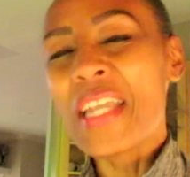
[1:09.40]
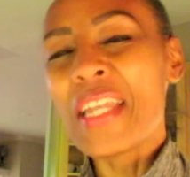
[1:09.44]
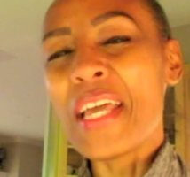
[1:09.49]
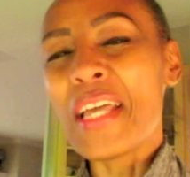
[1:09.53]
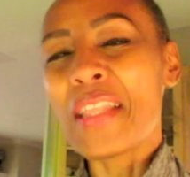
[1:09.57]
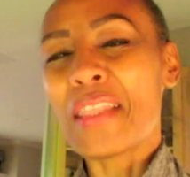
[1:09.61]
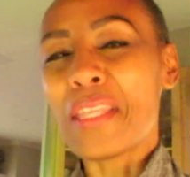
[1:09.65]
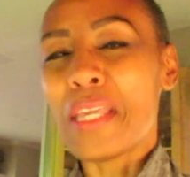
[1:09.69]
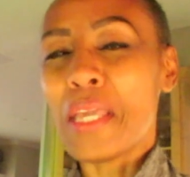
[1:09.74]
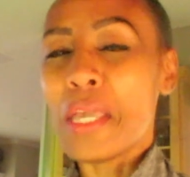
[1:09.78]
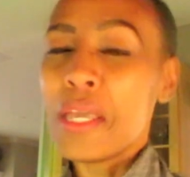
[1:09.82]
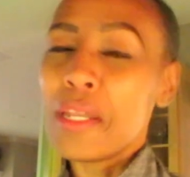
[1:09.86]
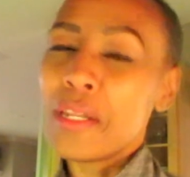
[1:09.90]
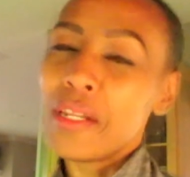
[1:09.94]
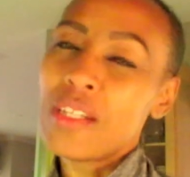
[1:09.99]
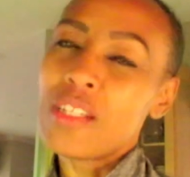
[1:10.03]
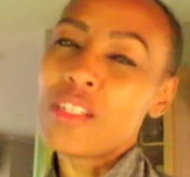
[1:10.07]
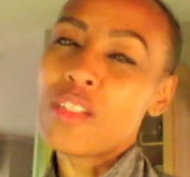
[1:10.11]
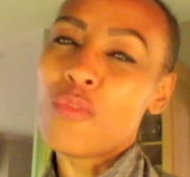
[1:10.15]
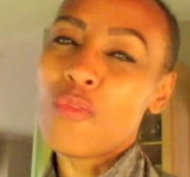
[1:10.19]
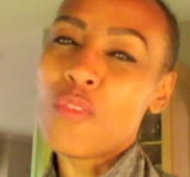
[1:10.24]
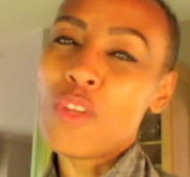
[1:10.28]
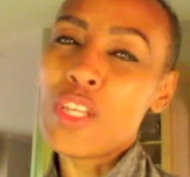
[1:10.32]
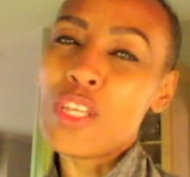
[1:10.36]
and at the end of
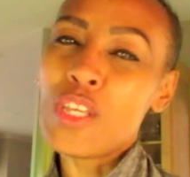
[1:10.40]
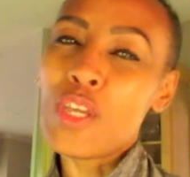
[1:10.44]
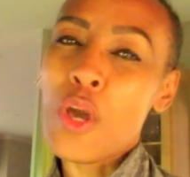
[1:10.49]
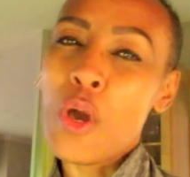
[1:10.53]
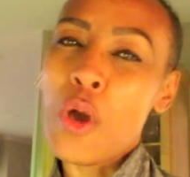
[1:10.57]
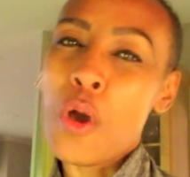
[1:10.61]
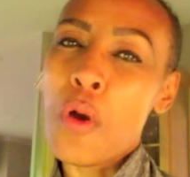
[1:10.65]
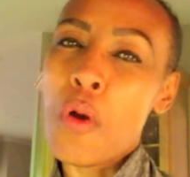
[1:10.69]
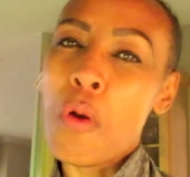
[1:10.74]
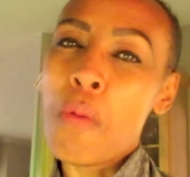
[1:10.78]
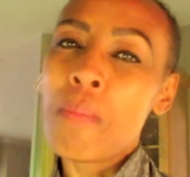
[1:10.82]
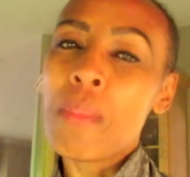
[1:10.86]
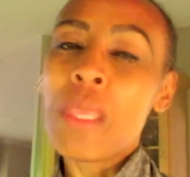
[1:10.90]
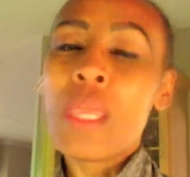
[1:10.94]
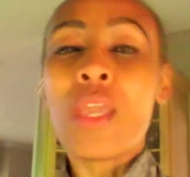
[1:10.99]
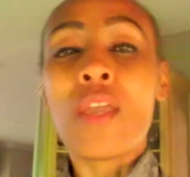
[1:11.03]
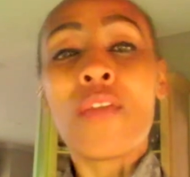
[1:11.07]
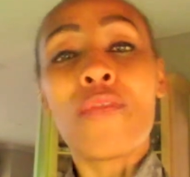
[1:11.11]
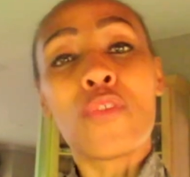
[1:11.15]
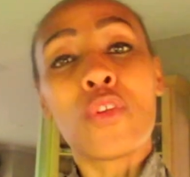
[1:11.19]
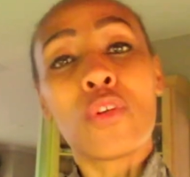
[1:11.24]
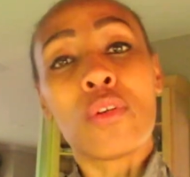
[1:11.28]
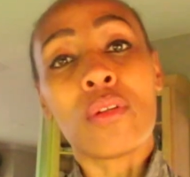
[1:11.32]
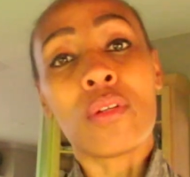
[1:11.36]
this video,
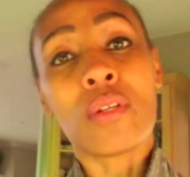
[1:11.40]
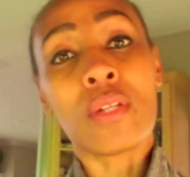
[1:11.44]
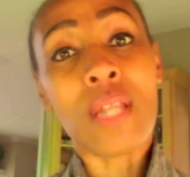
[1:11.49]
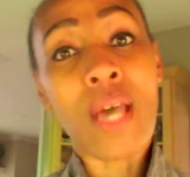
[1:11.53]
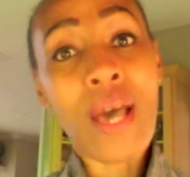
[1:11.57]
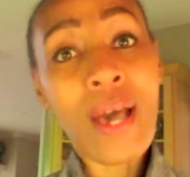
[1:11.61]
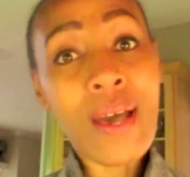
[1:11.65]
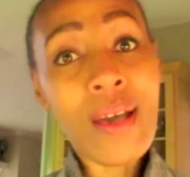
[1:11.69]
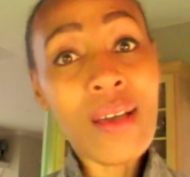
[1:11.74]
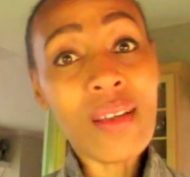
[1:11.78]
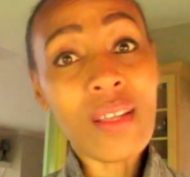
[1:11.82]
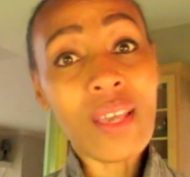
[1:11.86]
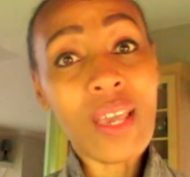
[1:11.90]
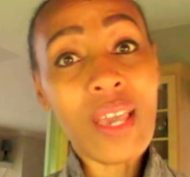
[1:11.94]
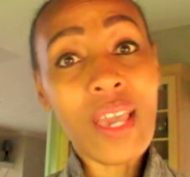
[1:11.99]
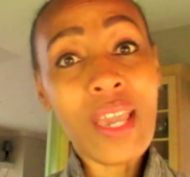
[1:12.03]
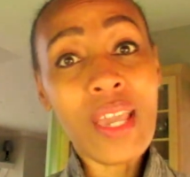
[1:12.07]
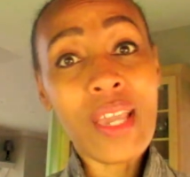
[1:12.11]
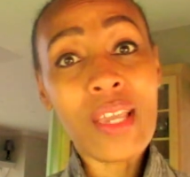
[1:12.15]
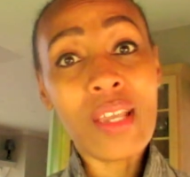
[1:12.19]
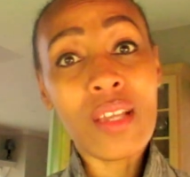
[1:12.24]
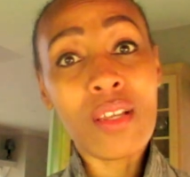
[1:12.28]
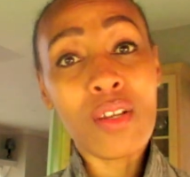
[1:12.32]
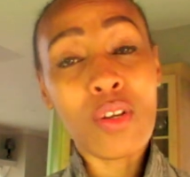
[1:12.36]
if you're not
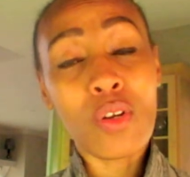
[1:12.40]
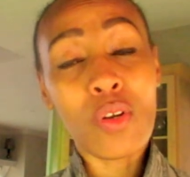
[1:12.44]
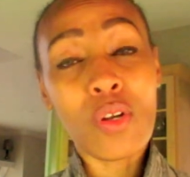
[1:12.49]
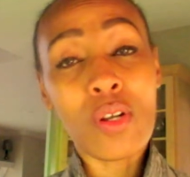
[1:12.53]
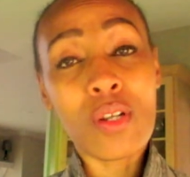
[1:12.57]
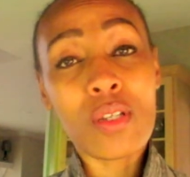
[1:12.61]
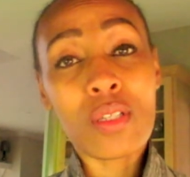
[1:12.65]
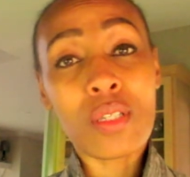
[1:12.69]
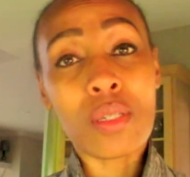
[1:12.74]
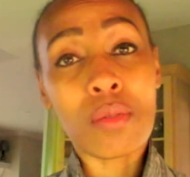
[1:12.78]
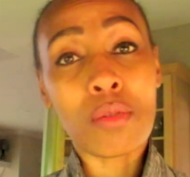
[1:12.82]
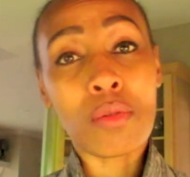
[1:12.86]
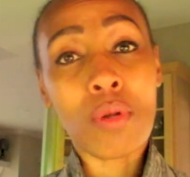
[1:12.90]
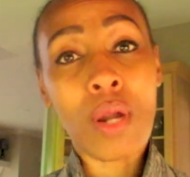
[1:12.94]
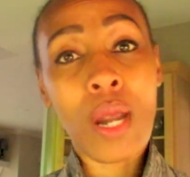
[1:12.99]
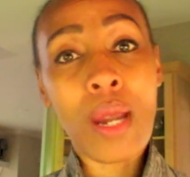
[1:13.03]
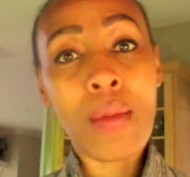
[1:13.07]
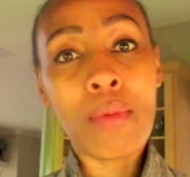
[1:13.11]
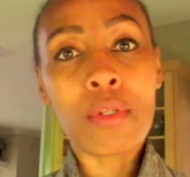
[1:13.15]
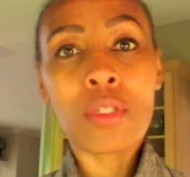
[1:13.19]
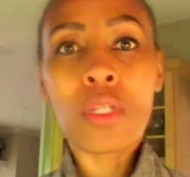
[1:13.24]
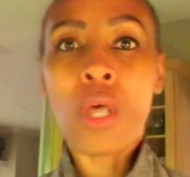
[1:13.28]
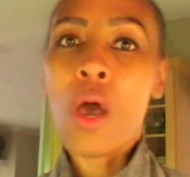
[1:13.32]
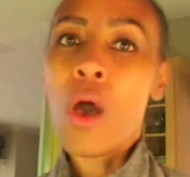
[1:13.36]
a current
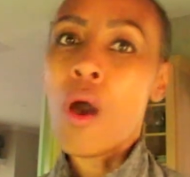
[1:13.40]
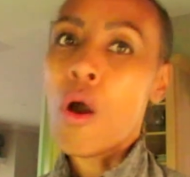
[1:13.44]
subscriber,